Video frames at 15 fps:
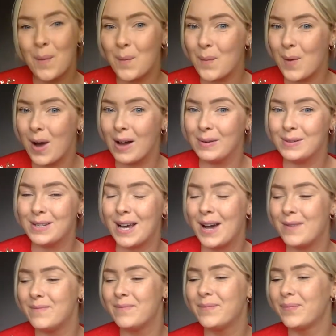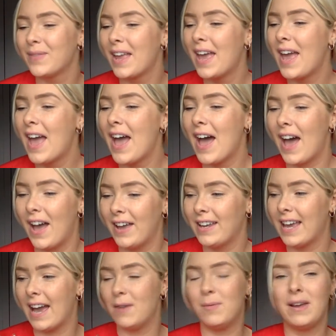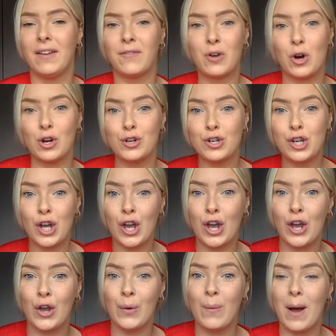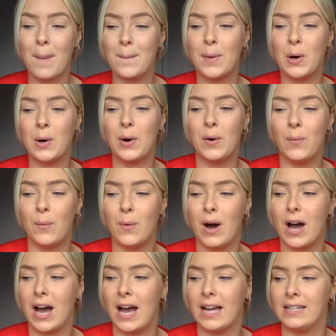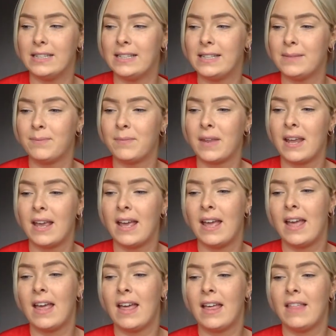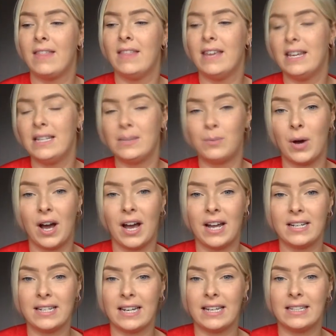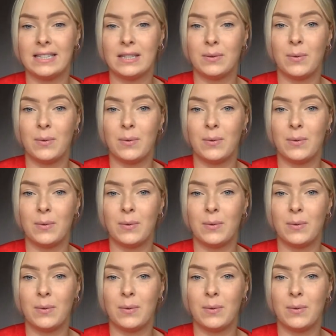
Well done. Okay, we have got 2 more words. This word is the